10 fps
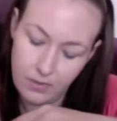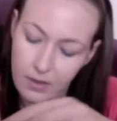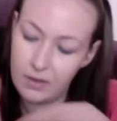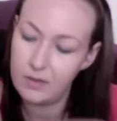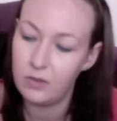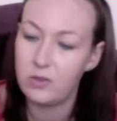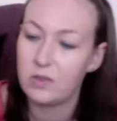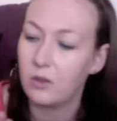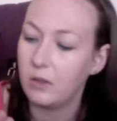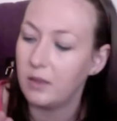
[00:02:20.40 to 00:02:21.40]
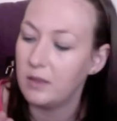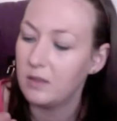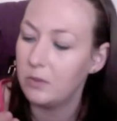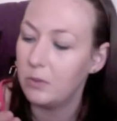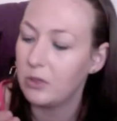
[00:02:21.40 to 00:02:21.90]
I guess you'd just call it, it's
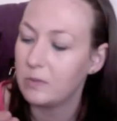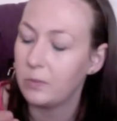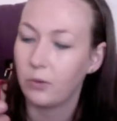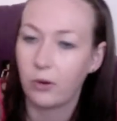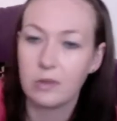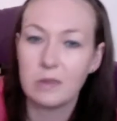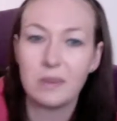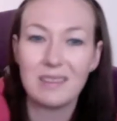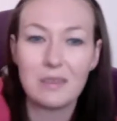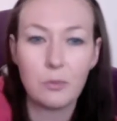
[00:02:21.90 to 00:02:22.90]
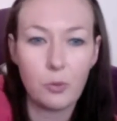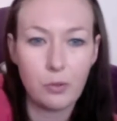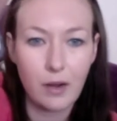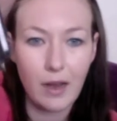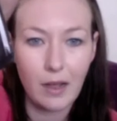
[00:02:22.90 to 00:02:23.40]
almost bronze, but it's more
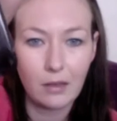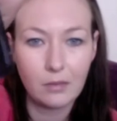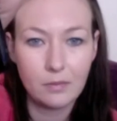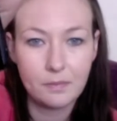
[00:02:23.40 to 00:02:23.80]
brown,